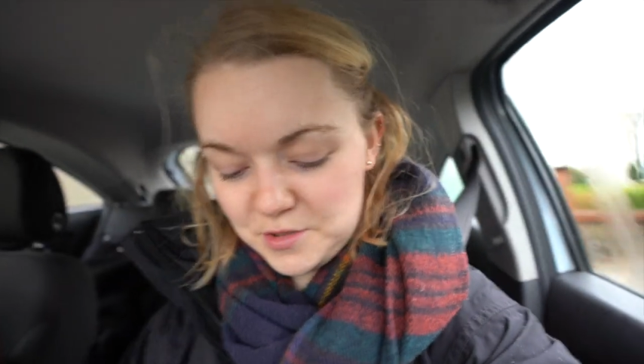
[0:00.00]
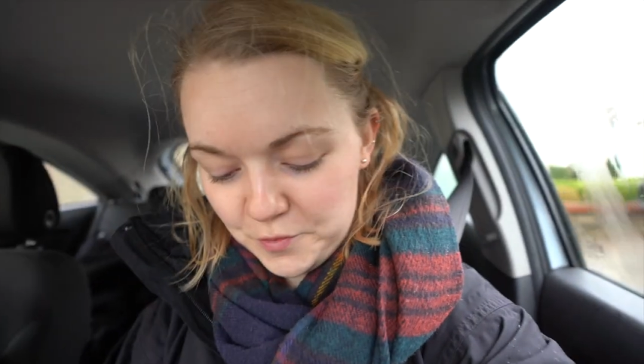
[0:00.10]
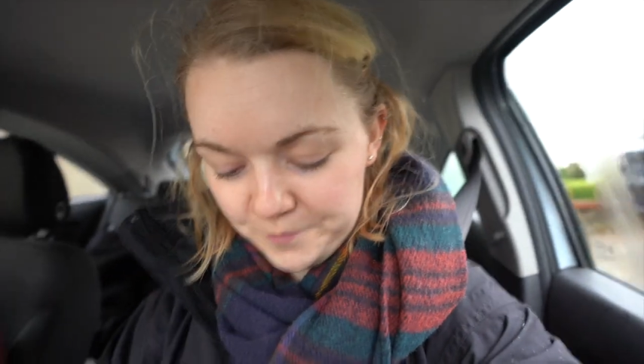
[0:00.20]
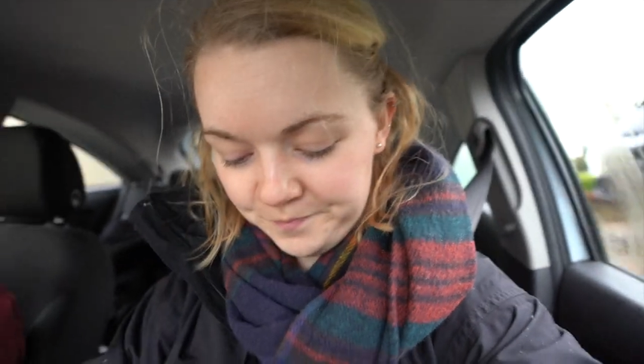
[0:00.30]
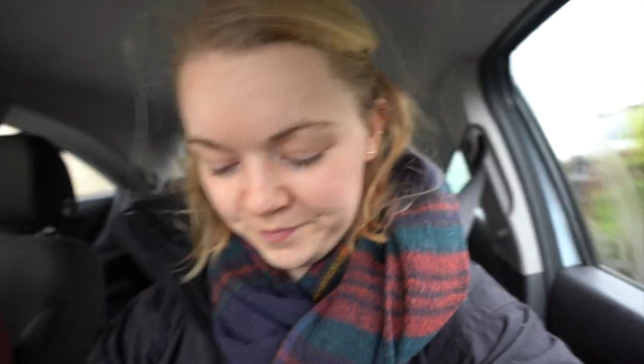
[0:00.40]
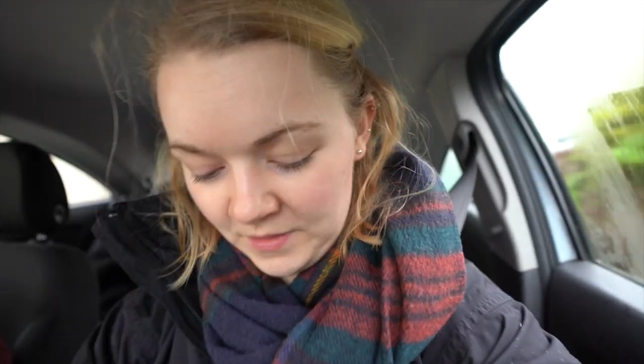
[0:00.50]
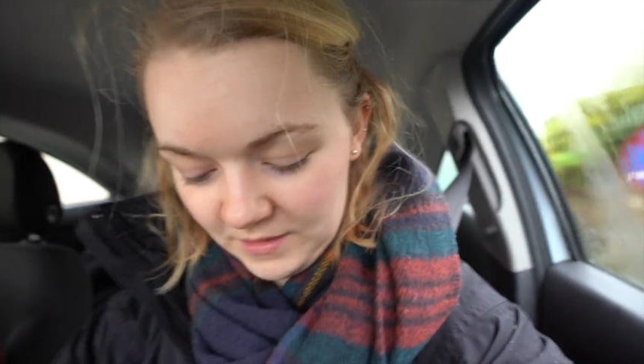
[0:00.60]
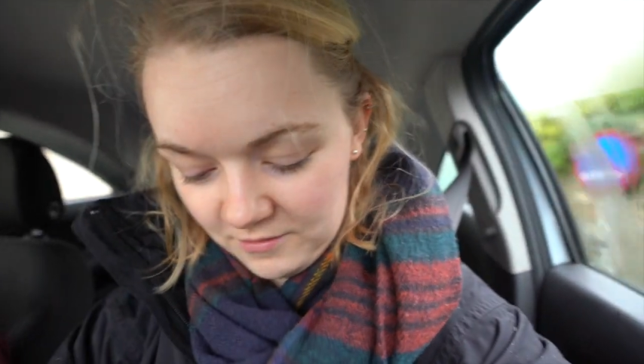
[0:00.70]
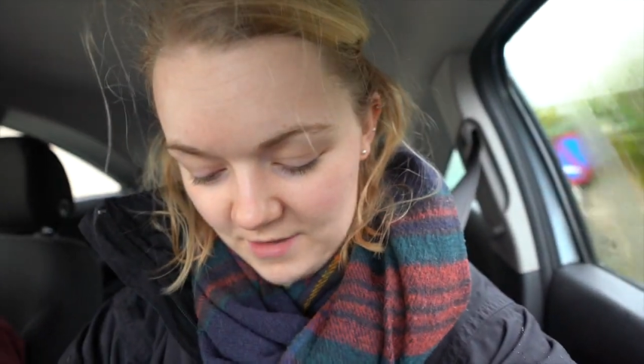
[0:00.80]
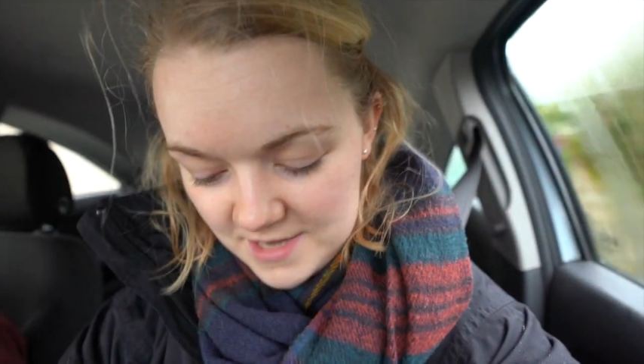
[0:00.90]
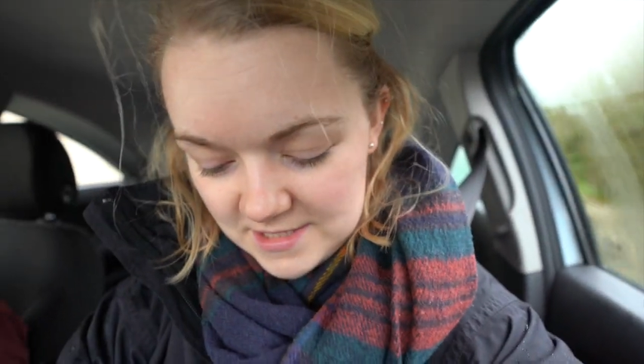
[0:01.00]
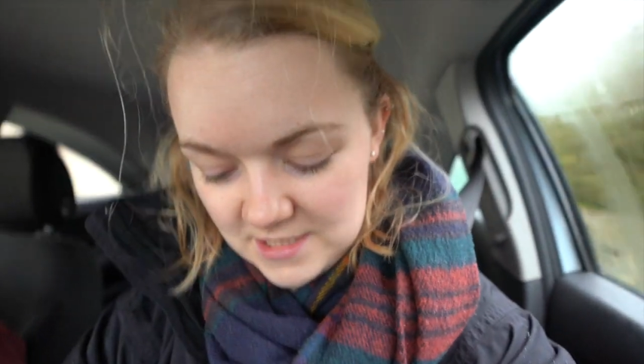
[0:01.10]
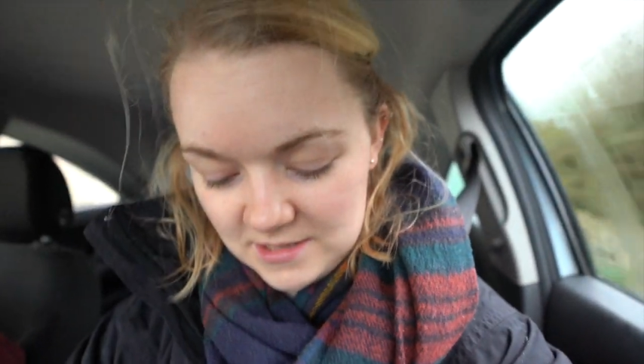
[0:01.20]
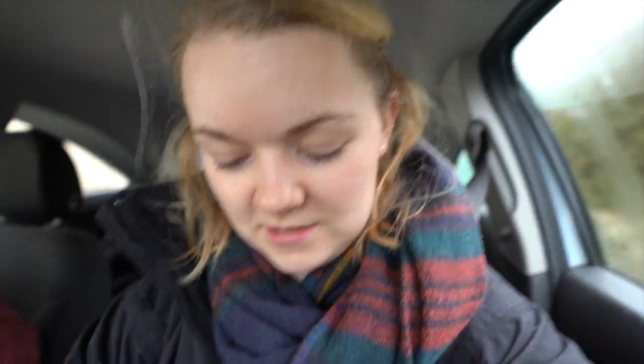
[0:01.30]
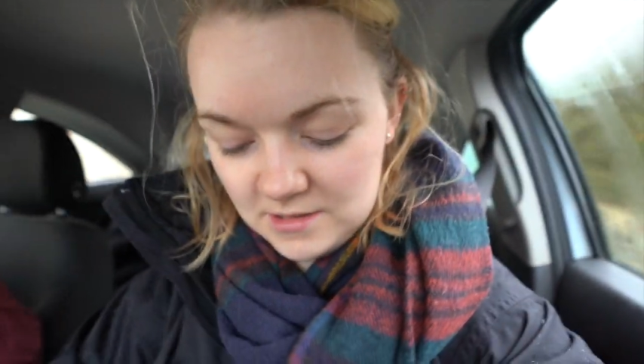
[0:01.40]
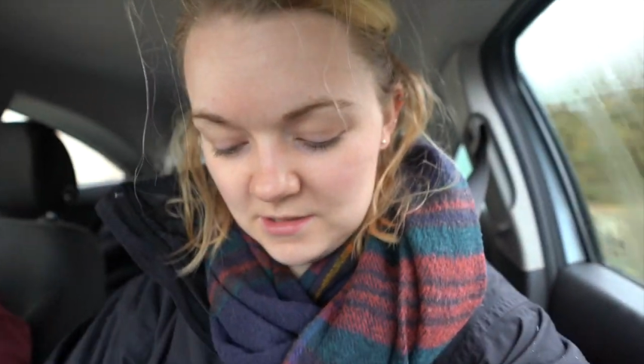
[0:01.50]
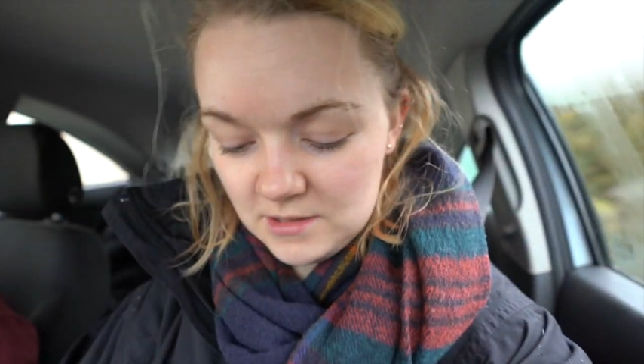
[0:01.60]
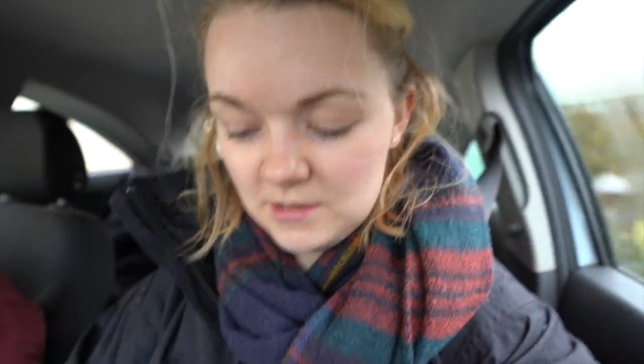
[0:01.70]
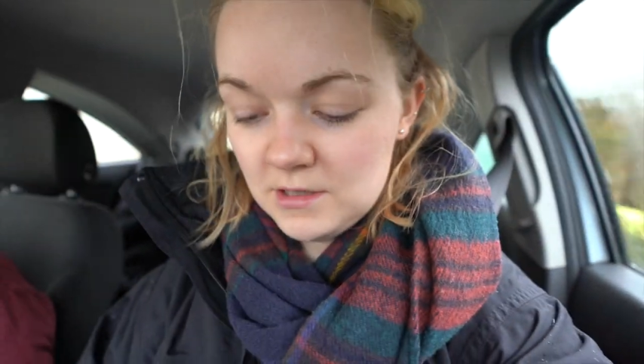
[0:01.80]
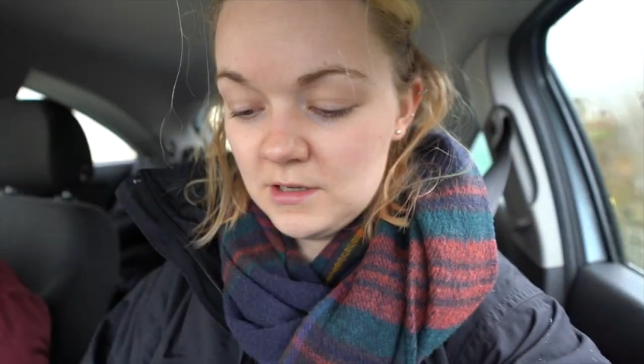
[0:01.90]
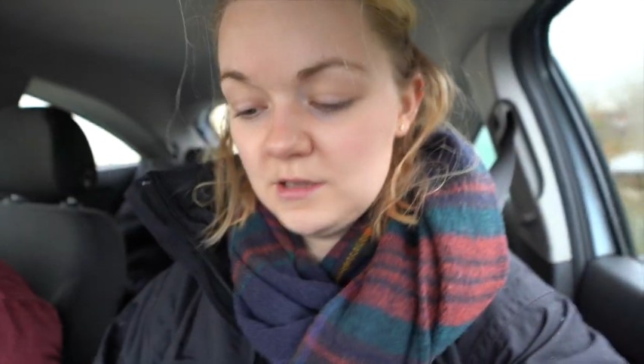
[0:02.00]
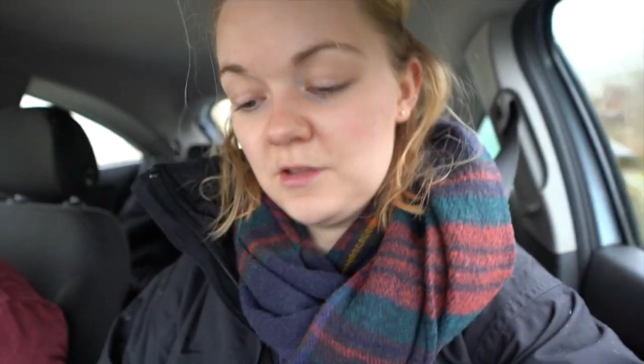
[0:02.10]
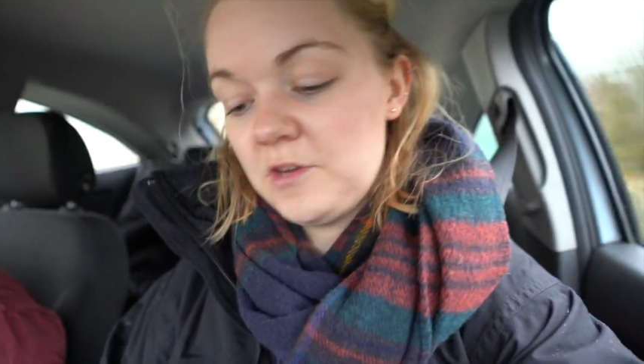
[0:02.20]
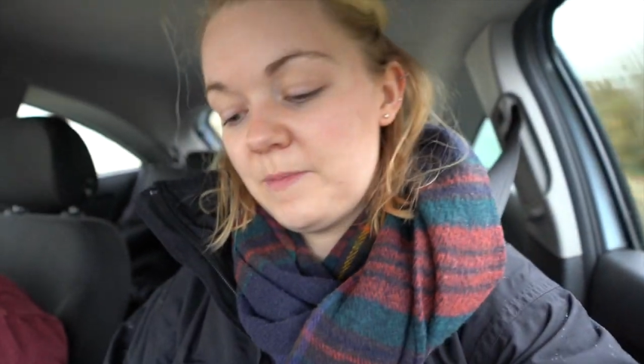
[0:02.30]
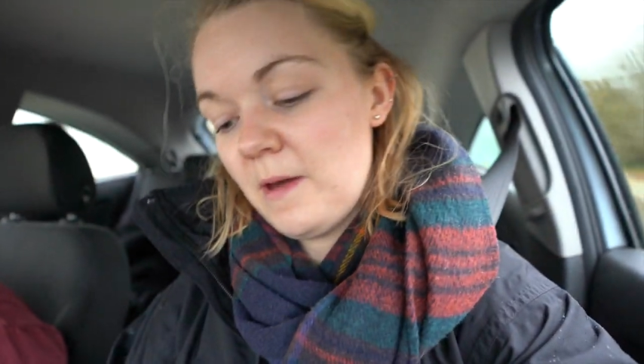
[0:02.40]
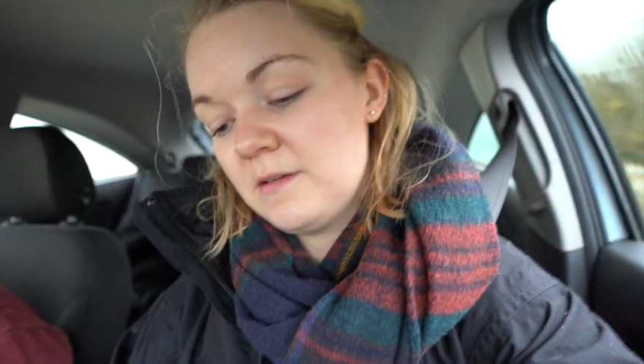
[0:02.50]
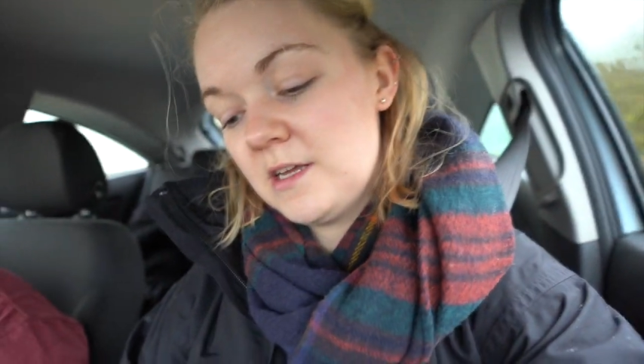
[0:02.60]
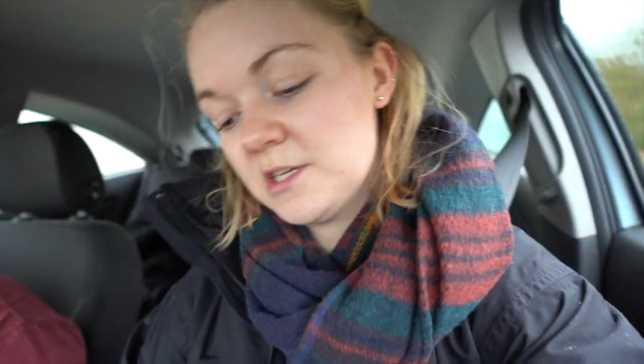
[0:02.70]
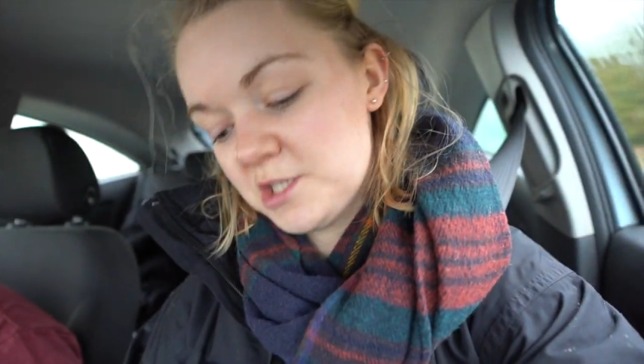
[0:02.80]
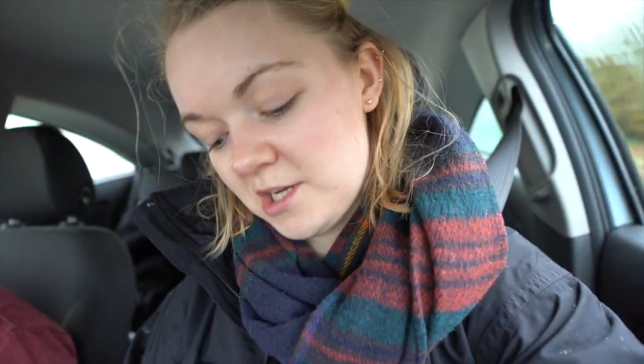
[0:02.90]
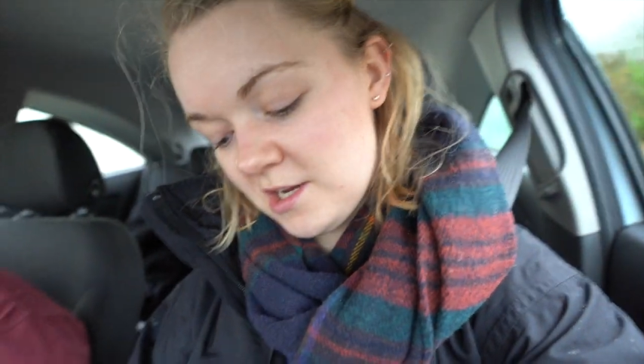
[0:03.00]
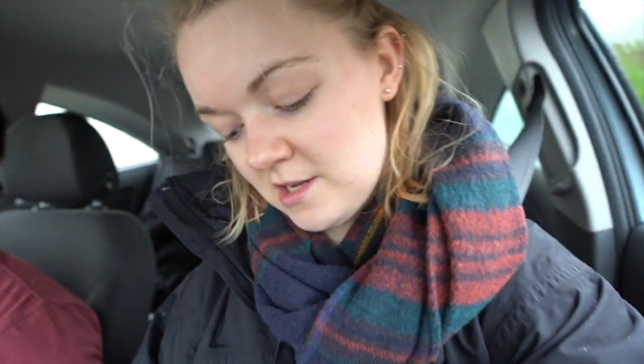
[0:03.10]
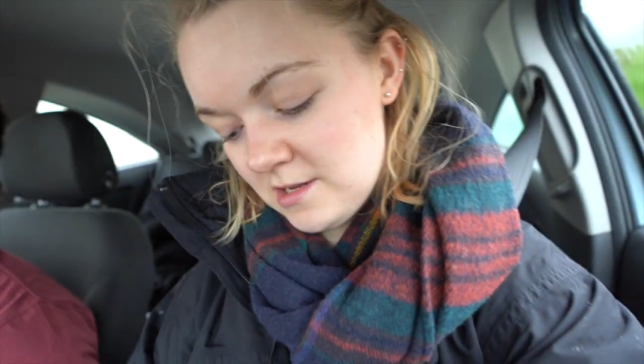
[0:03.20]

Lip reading: So, right, £3 each.